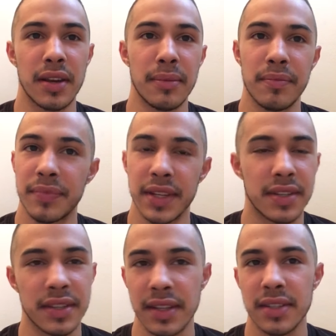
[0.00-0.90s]
um,
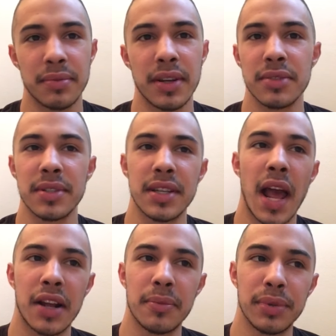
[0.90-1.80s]
this this regimen is
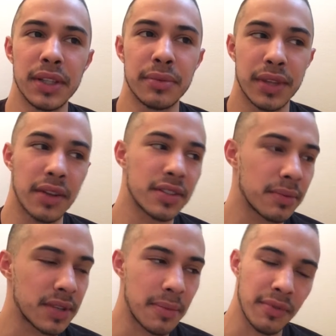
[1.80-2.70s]
not complete without
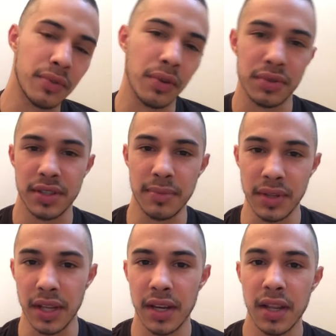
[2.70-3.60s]
some type of growth
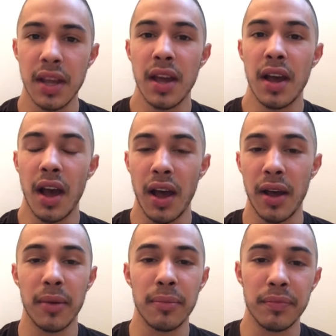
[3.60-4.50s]
stimulant.
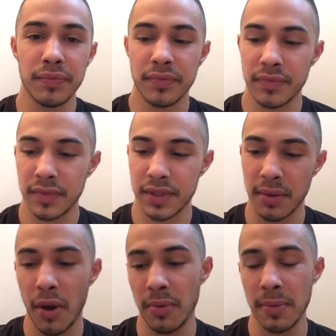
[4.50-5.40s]
Um,
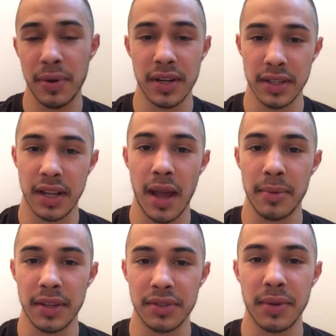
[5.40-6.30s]
some homie put it in the
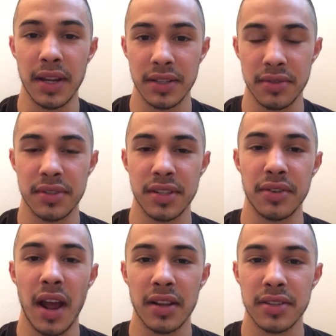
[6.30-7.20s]
comment. It's right. So
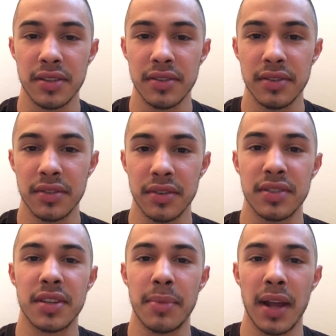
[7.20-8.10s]
Serioxyl or
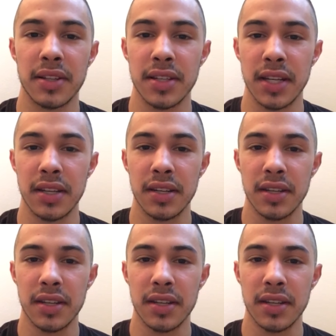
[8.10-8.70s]
Stemoxydine